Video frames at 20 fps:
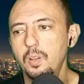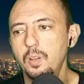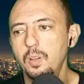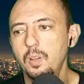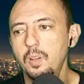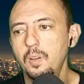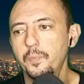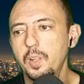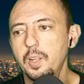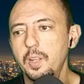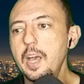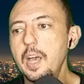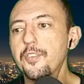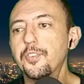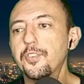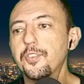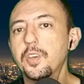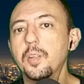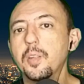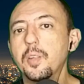Life
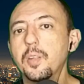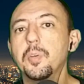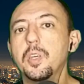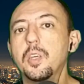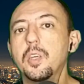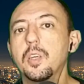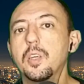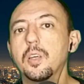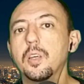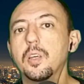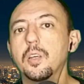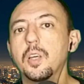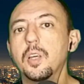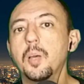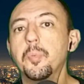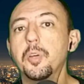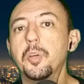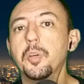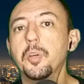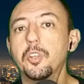can be a
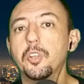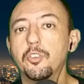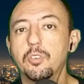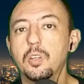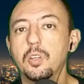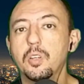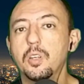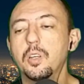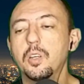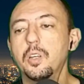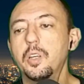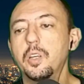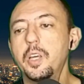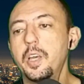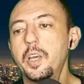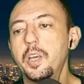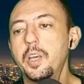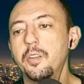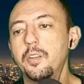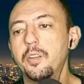bitch,
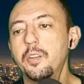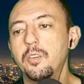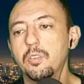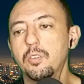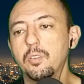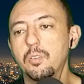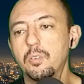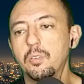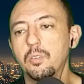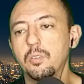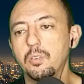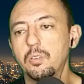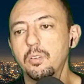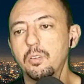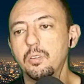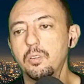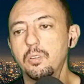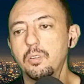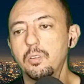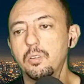and
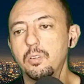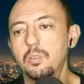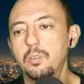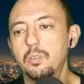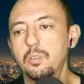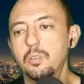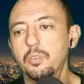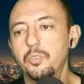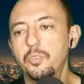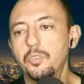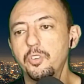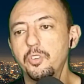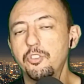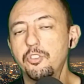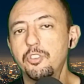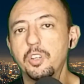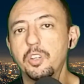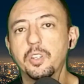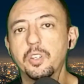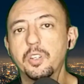
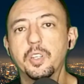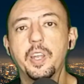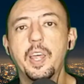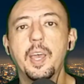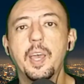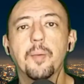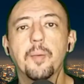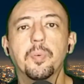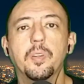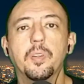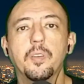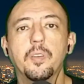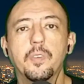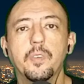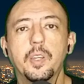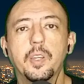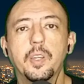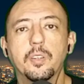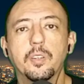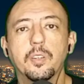shit can happen
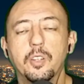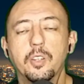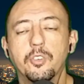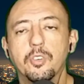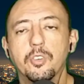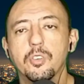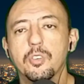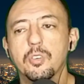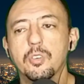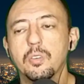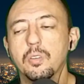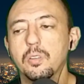that can just